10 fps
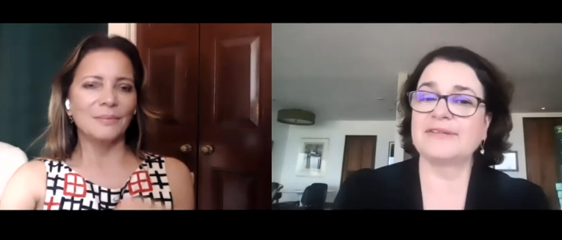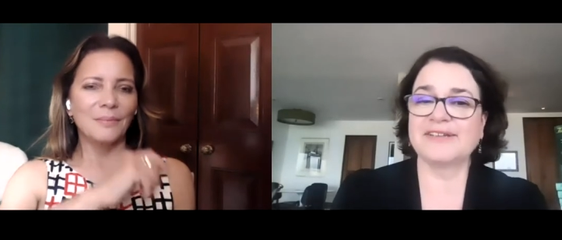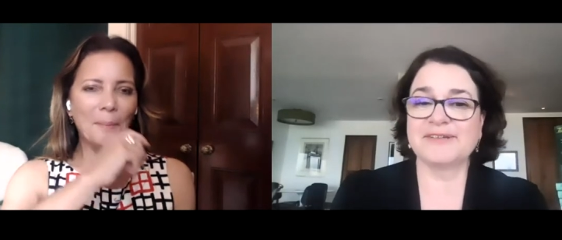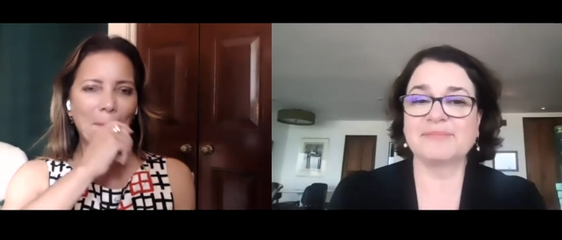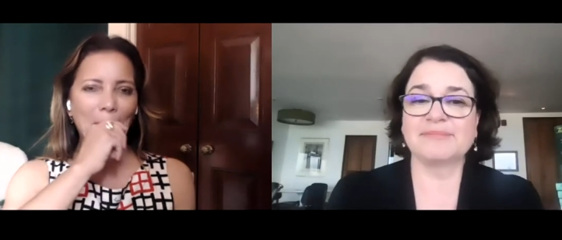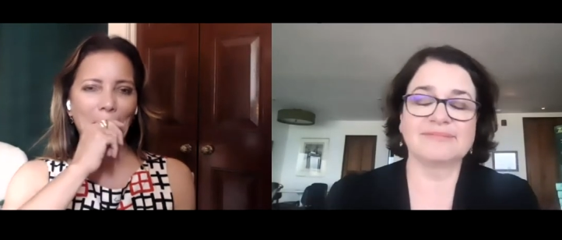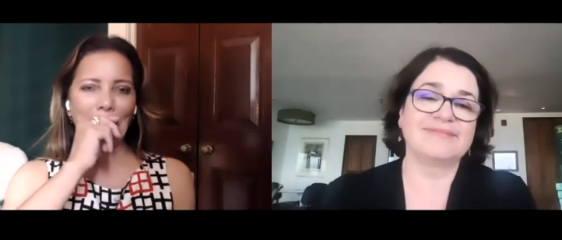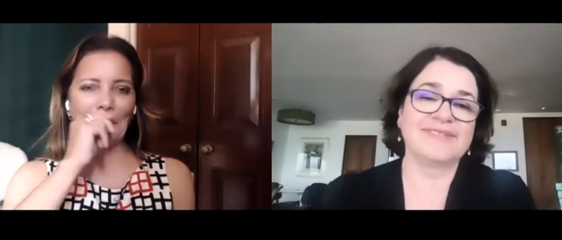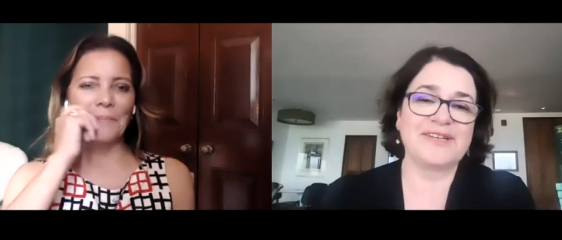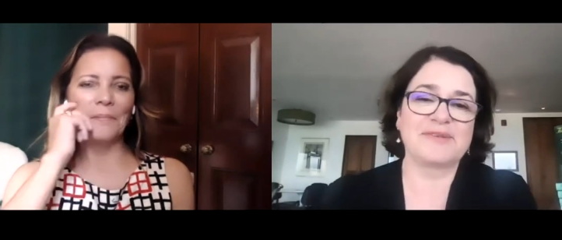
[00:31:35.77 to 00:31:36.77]
Speaker 1: um,
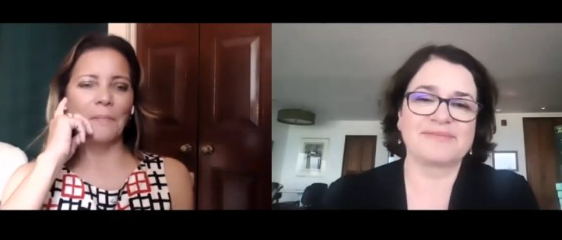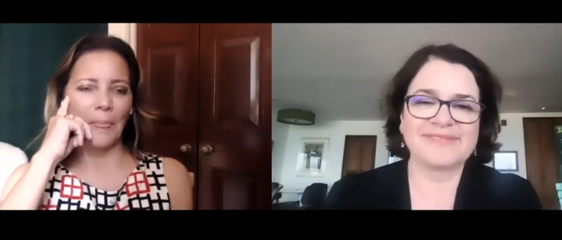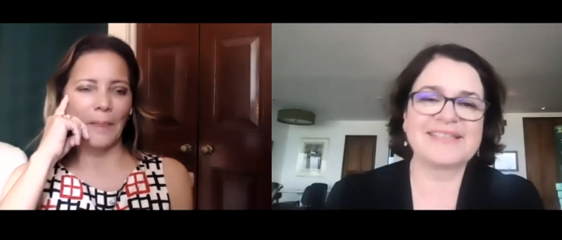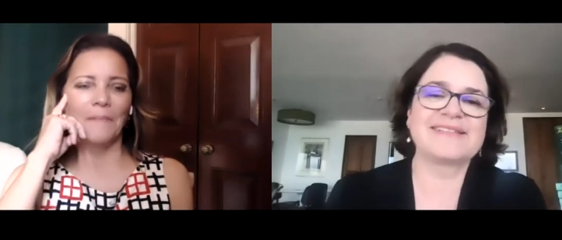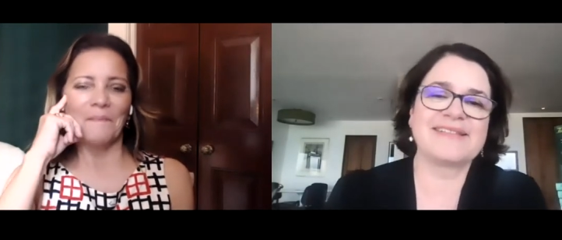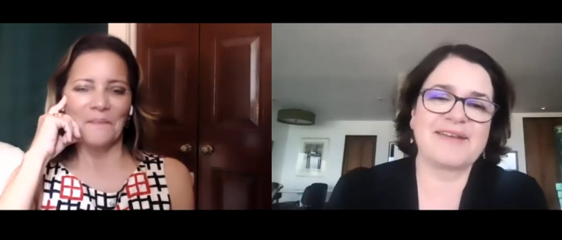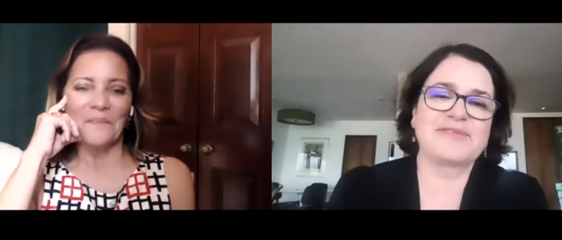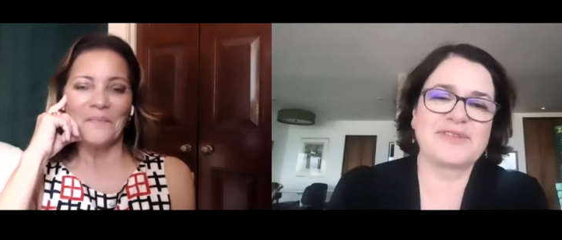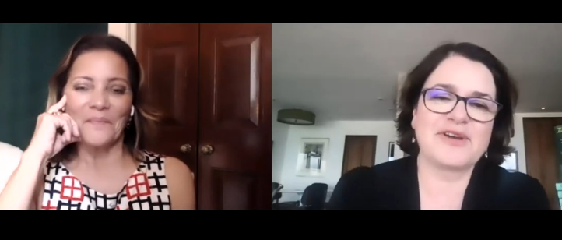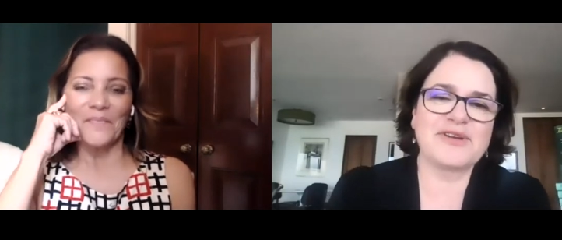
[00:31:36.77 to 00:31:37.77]
you know, now the
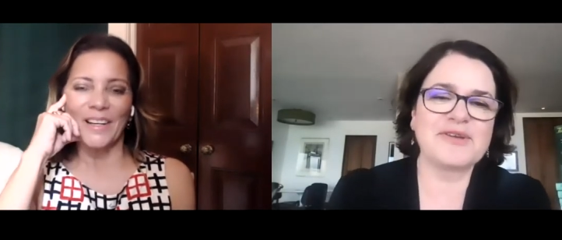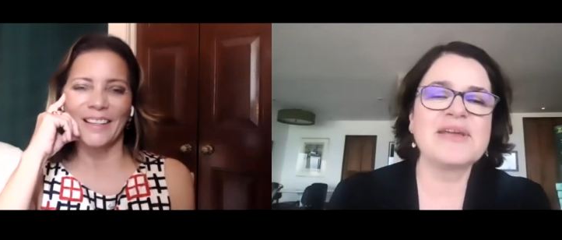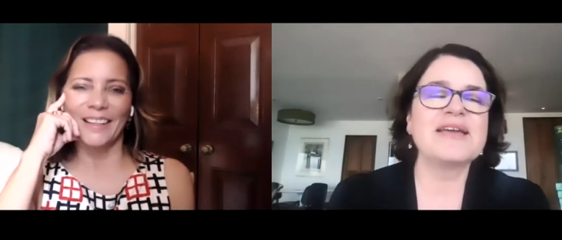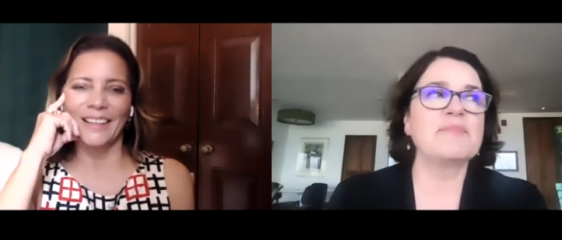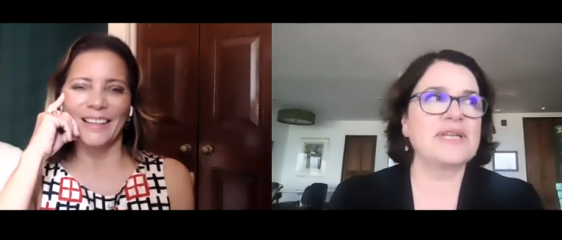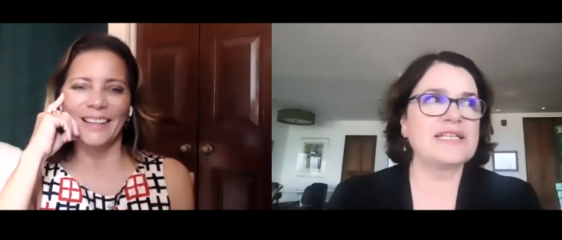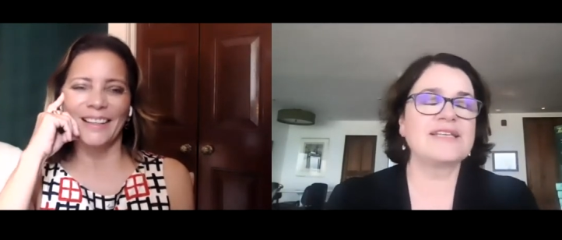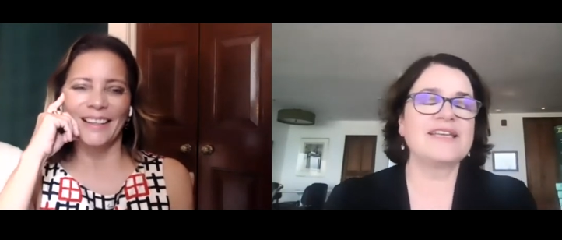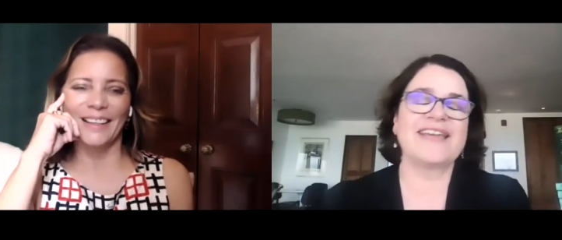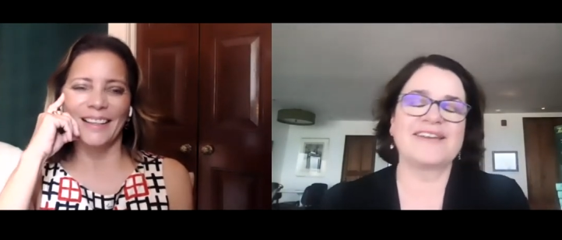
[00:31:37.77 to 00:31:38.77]
kind of, but it's,
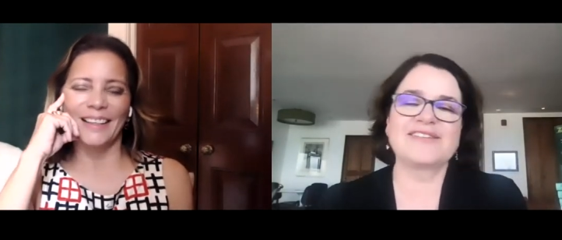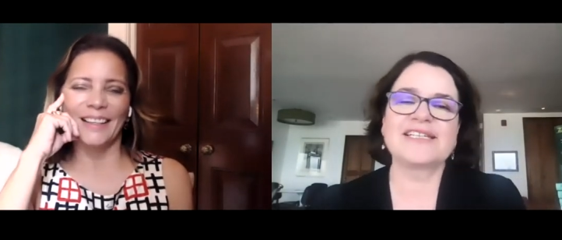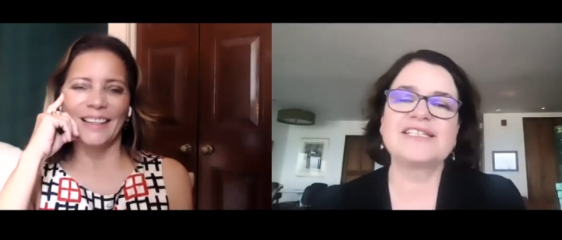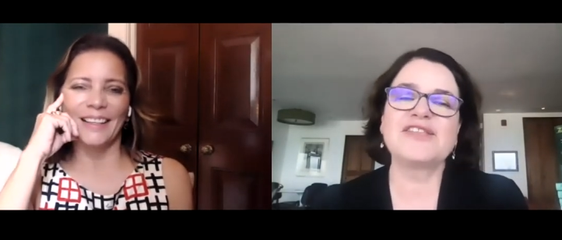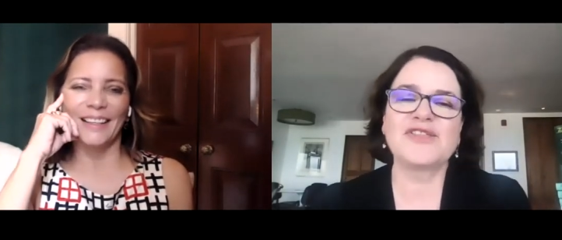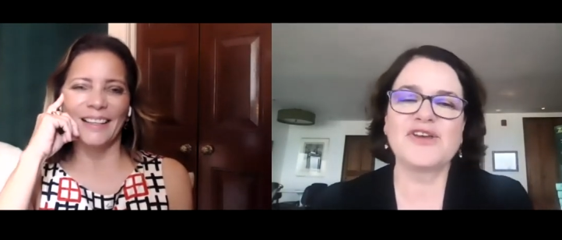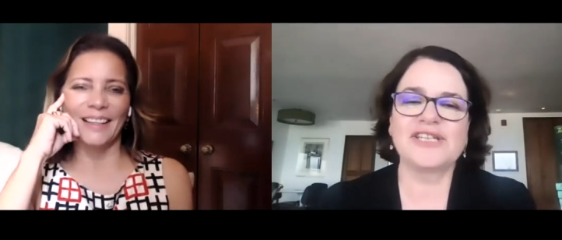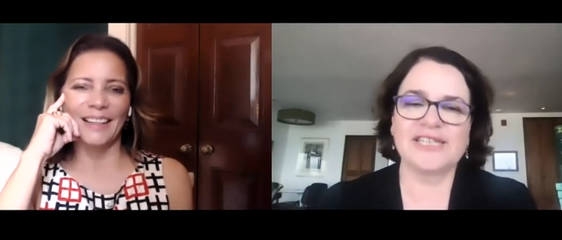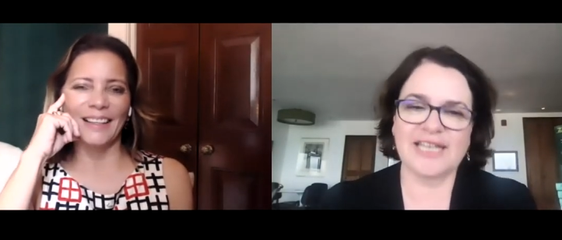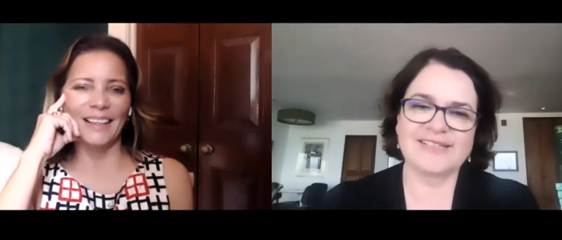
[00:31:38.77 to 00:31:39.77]
yeah, 63rd and
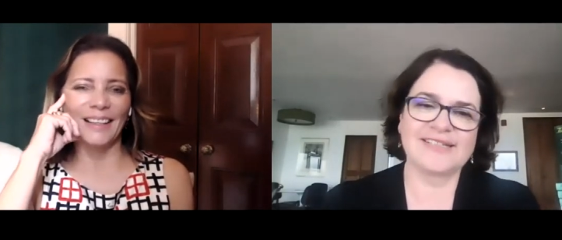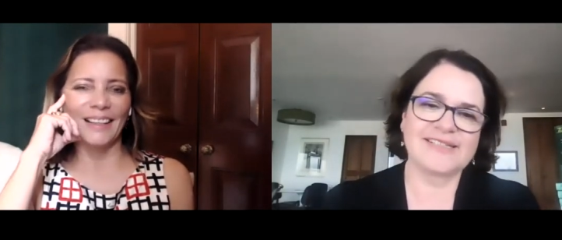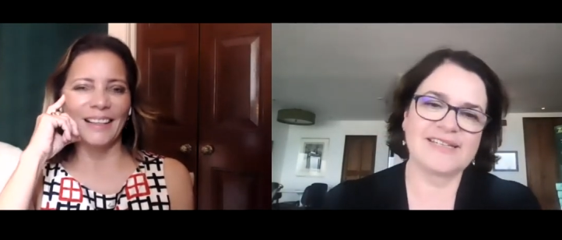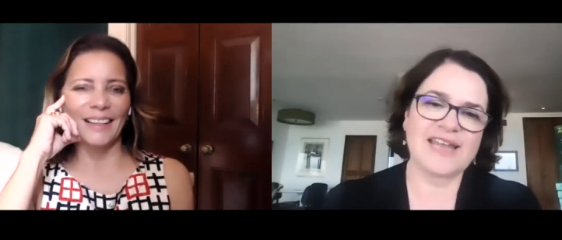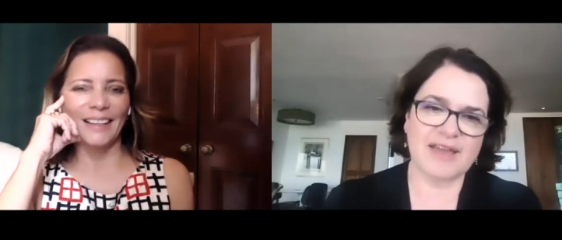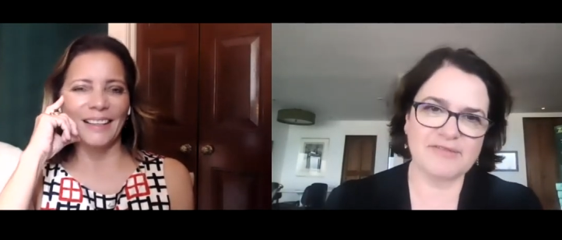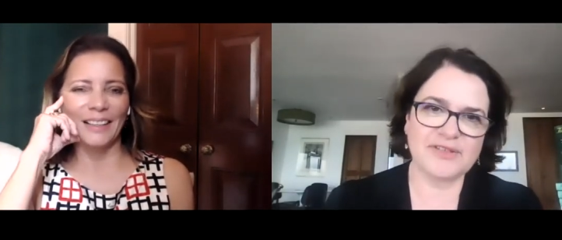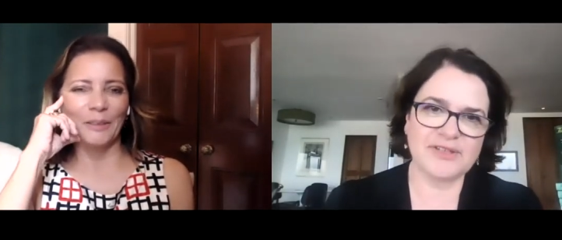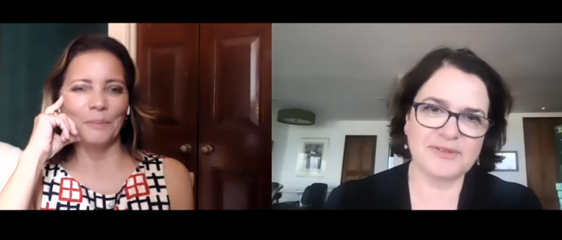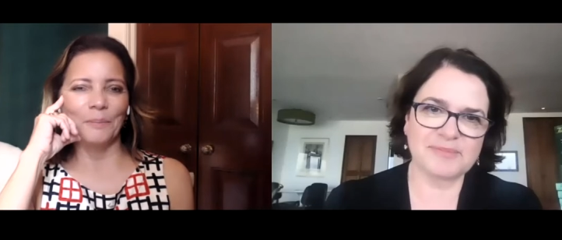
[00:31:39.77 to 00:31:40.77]
Lexington Avenue.